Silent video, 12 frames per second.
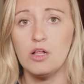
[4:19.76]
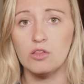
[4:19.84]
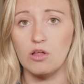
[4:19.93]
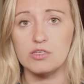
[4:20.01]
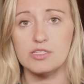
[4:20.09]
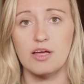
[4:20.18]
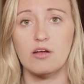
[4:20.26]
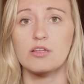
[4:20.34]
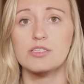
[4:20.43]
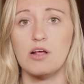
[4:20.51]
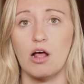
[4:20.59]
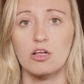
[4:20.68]
lost out
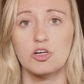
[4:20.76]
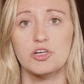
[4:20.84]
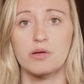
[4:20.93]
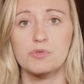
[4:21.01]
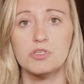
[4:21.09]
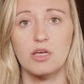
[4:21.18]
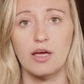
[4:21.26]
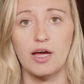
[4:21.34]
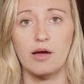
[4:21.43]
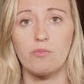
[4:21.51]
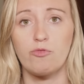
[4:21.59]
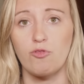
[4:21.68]
on scholarships
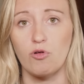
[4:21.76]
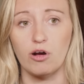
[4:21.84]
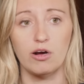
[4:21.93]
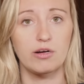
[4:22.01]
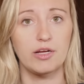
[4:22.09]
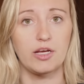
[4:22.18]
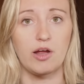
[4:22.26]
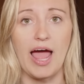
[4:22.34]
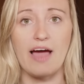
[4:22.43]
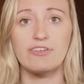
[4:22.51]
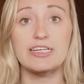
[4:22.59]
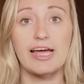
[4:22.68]
for
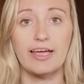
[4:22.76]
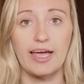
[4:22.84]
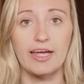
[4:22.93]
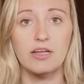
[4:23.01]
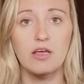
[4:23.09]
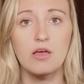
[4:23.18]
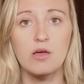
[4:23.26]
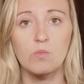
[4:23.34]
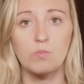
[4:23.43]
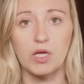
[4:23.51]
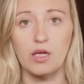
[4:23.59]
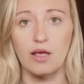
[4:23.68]
half a decade
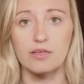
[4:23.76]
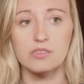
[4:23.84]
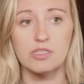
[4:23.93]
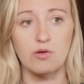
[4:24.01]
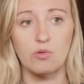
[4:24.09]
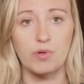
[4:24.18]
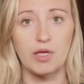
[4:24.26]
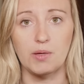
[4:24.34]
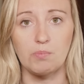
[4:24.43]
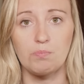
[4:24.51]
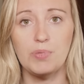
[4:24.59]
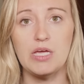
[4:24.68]
because they were
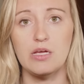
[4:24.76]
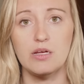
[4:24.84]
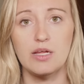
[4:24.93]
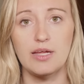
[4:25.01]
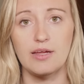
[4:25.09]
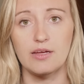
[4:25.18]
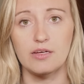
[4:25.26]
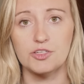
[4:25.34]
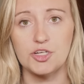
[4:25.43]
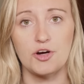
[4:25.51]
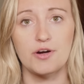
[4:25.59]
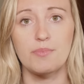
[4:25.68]
being beat in
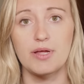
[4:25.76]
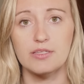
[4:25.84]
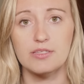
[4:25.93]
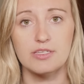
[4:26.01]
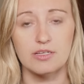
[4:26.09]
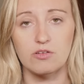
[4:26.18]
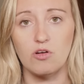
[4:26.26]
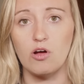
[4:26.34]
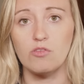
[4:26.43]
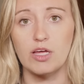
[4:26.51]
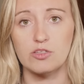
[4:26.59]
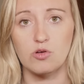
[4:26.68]
tournaments and
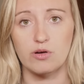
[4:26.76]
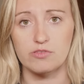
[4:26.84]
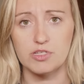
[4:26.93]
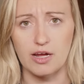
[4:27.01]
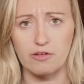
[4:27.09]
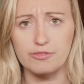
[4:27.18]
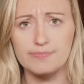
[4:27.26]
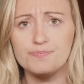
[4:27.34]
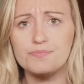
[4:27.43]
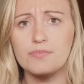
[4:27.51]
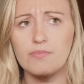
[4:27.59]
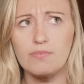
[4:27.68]
all that sort of stuff
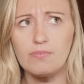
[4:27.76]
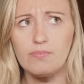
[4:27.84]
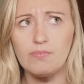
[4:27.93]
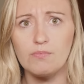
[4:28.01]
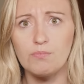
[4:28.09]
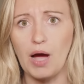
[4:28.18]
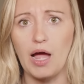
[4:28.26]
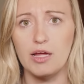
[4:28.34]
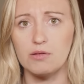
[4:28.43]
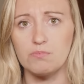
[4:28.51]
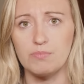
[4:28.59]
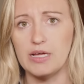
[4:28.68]

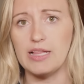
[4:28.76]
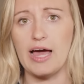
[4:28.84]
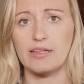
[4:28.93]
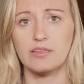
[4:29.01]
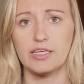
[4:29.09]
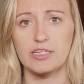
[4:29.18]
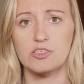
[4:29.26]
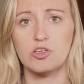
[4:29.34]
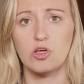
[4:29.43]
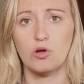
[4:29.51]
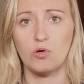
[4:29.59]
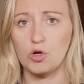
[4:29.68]
by male
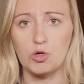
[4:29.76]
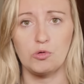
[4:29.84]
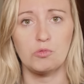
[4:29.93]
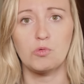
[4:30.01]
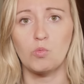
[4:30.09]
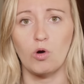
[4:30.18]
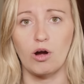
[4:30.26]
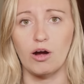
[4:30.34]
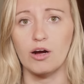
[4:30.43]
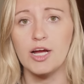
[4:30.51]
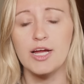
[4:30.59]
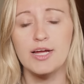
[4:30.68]
athletes who were